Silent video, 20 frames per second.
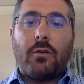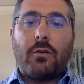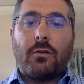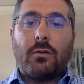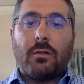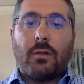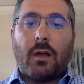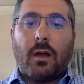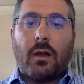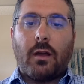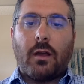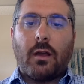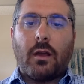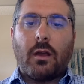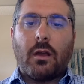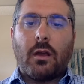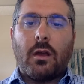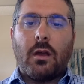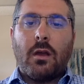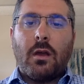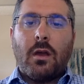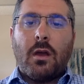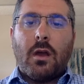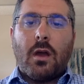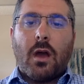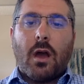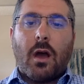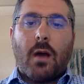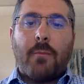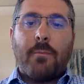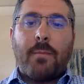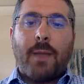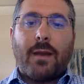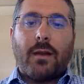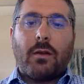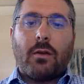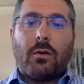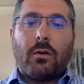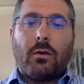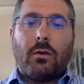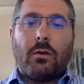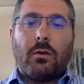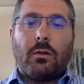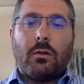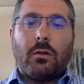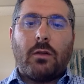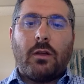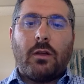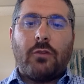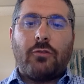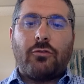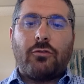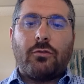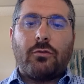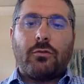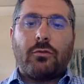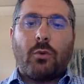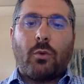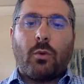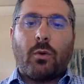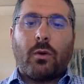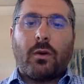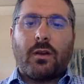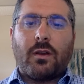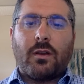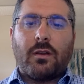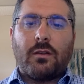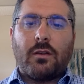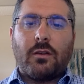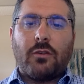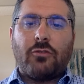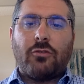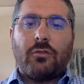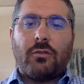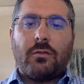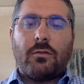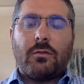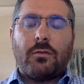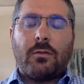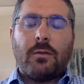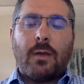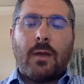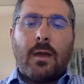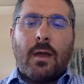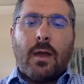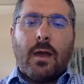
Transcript: underlying uh, medical issues or conditions.